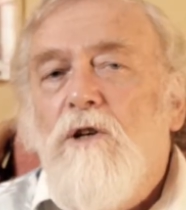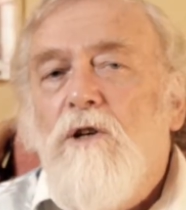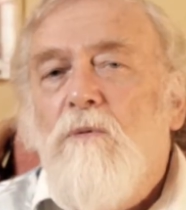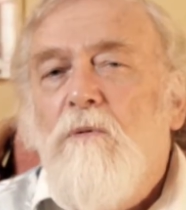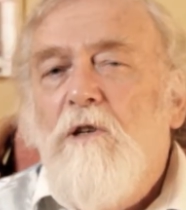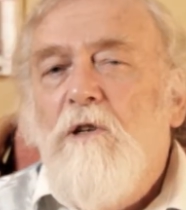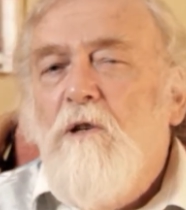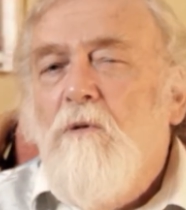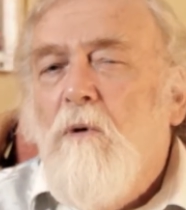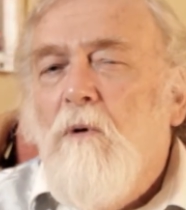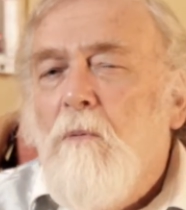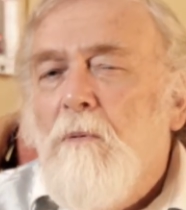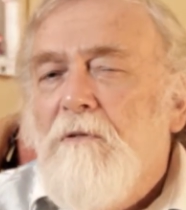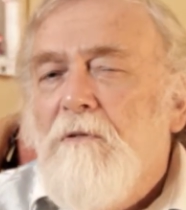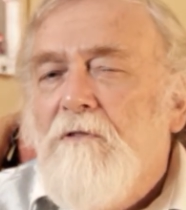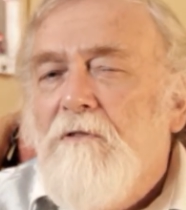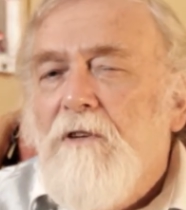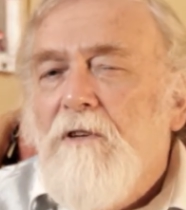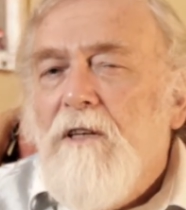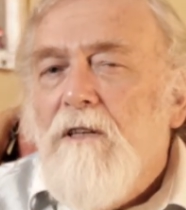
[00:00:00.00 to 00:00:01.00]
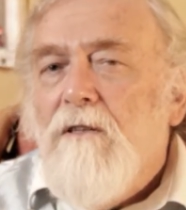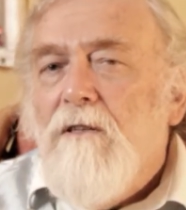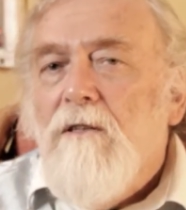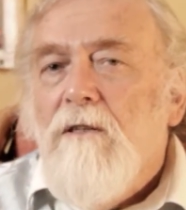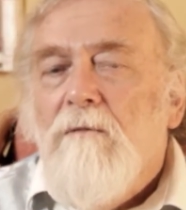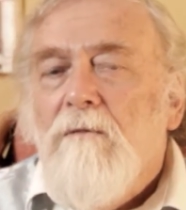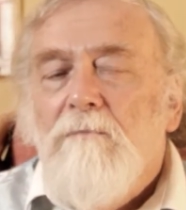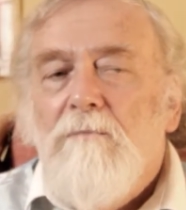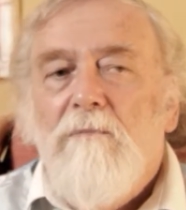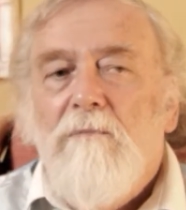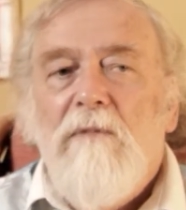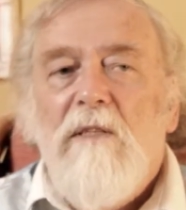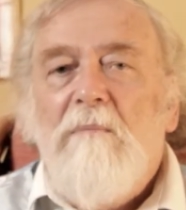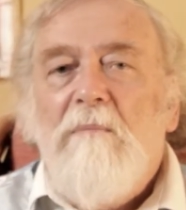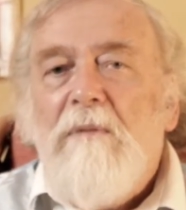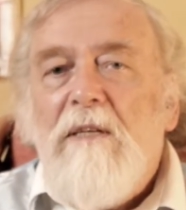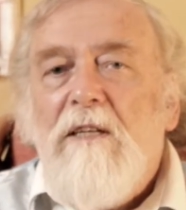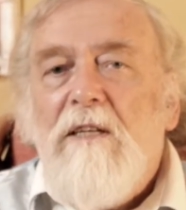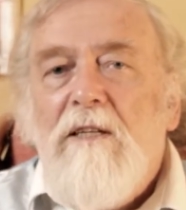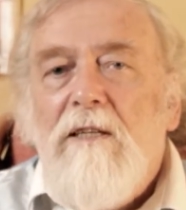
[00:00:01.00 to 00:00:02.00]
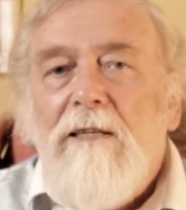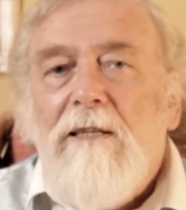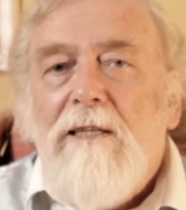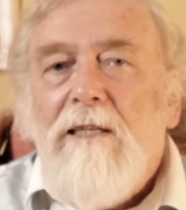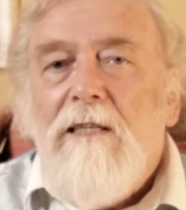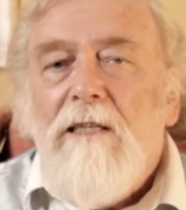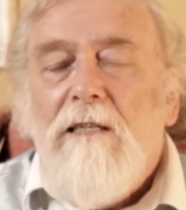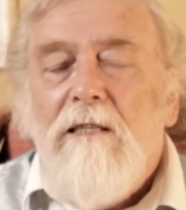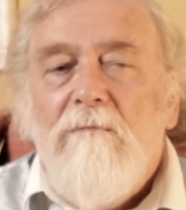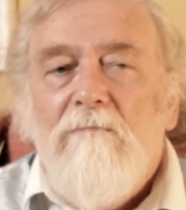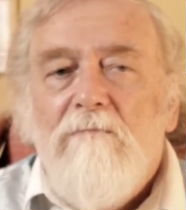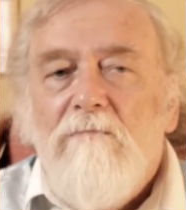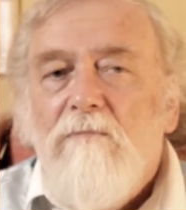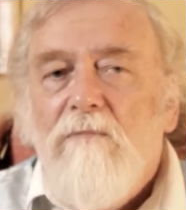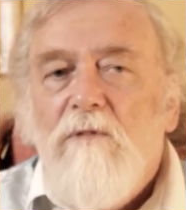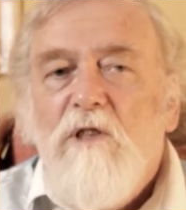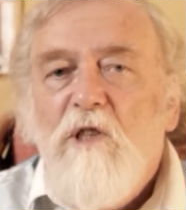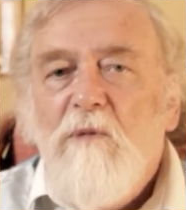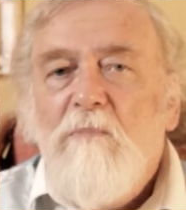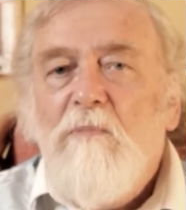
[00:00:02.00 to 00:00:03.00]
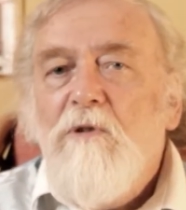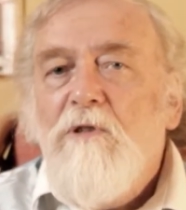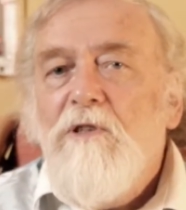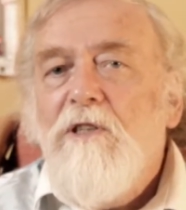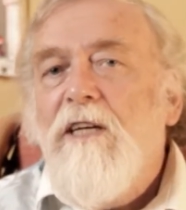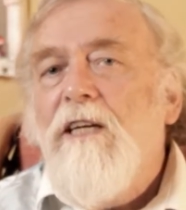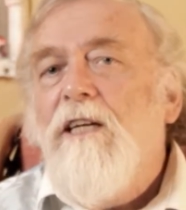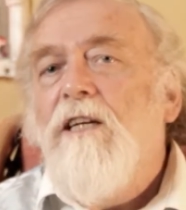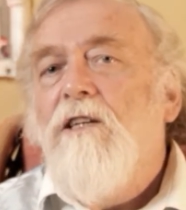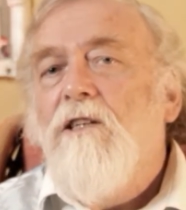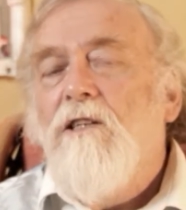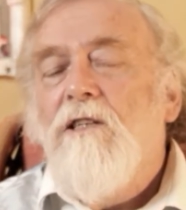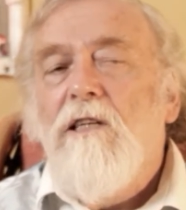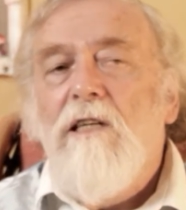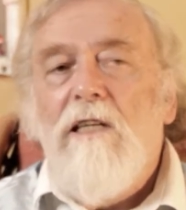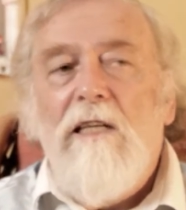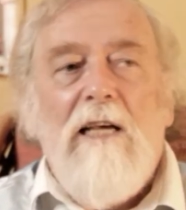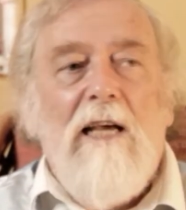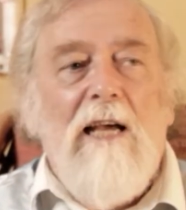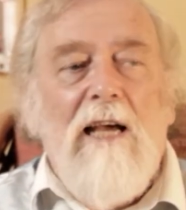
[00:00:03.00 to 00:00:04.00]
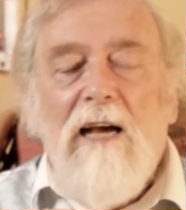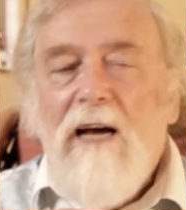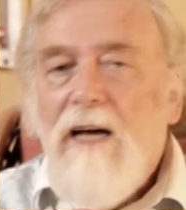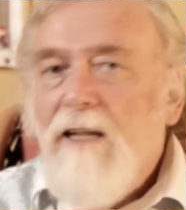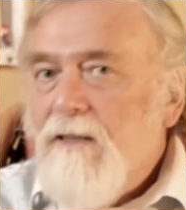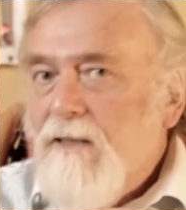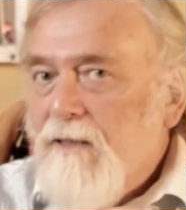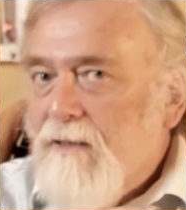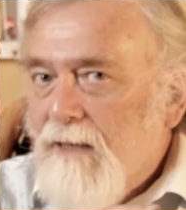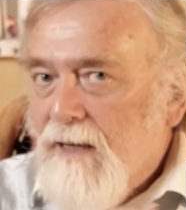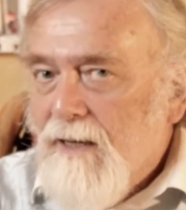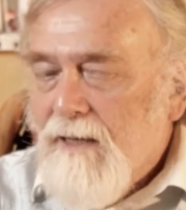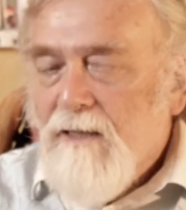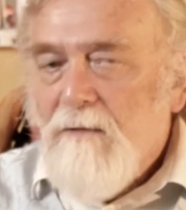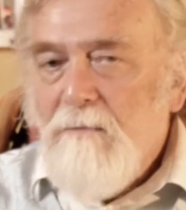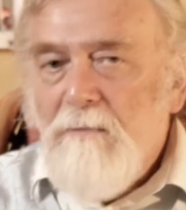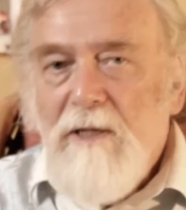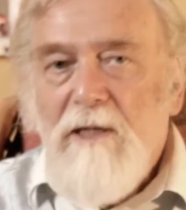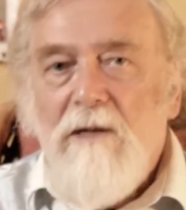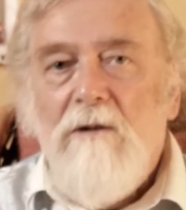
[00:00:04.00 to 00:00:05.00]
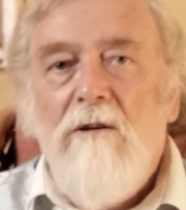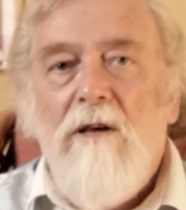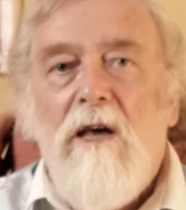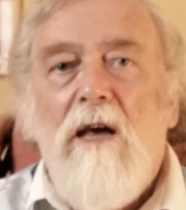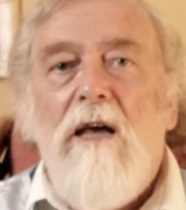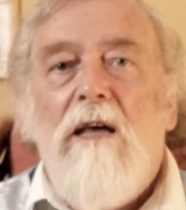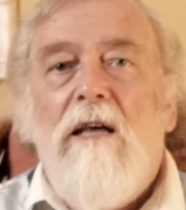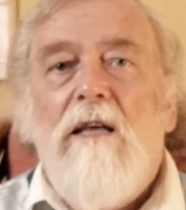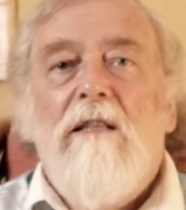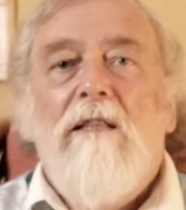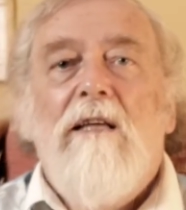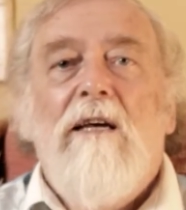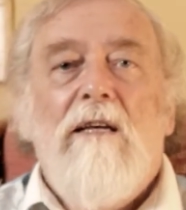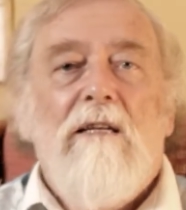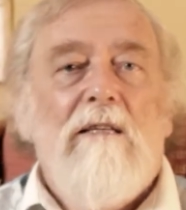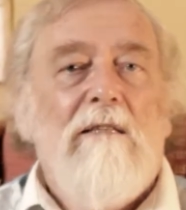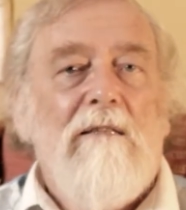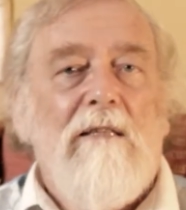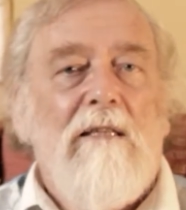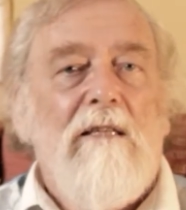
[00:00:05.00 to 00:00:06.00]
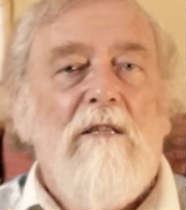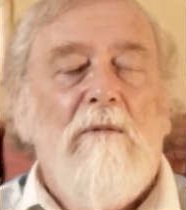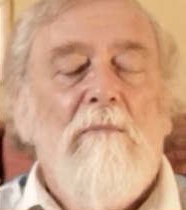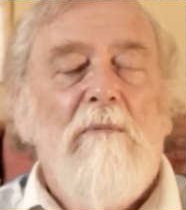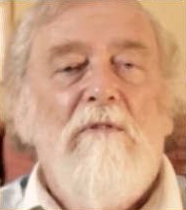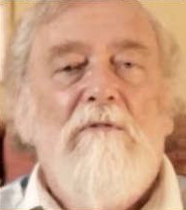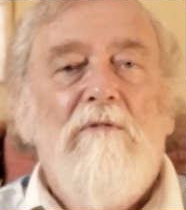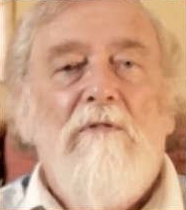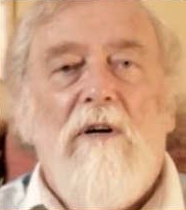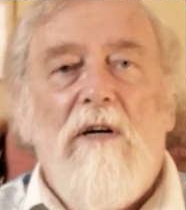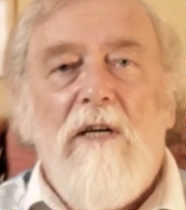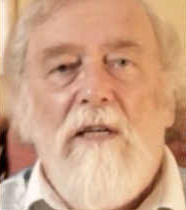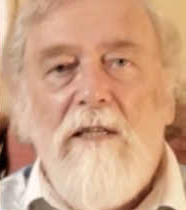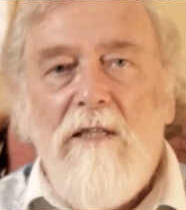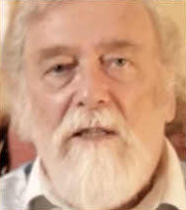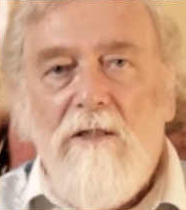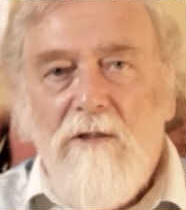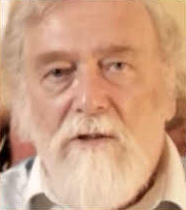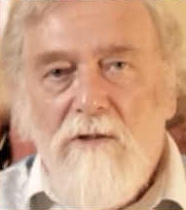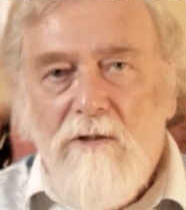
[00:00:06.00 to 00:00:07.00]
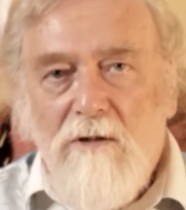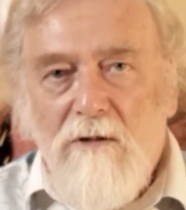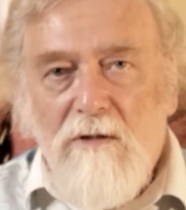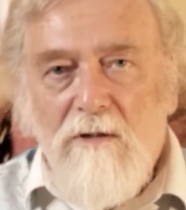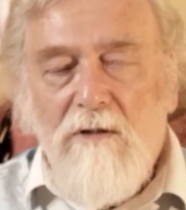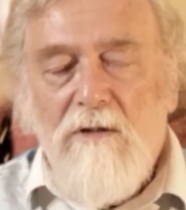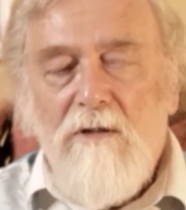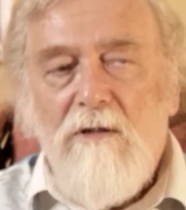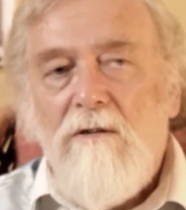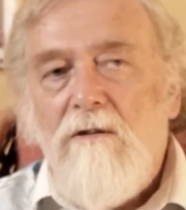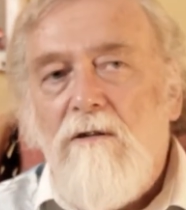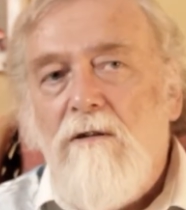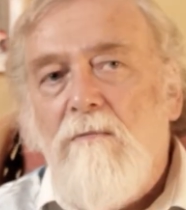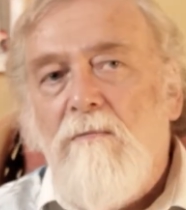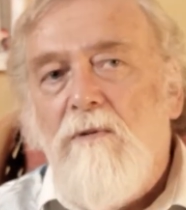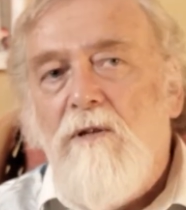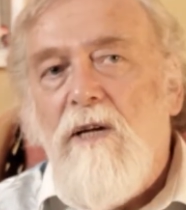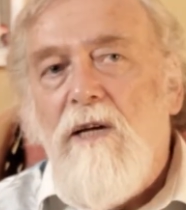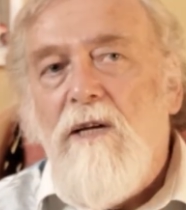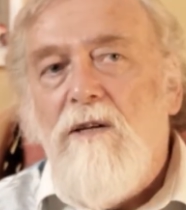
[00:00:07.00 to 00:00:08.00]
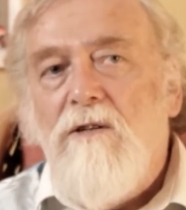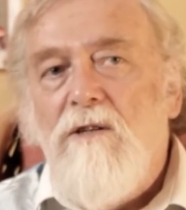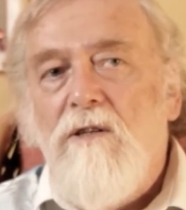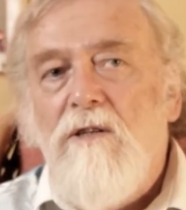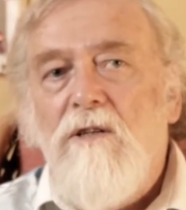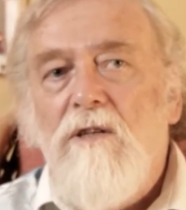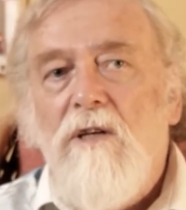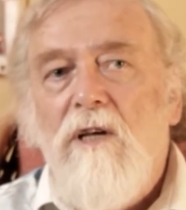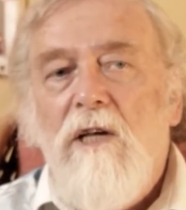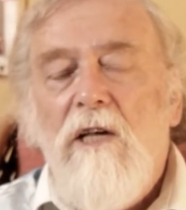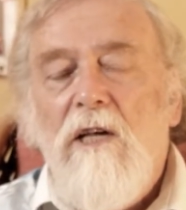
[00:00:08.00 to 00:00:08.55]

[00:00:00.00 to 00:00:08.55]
We do what we feel immediately, spontaneously, and that can be okay, that can be fine in certain circumstances,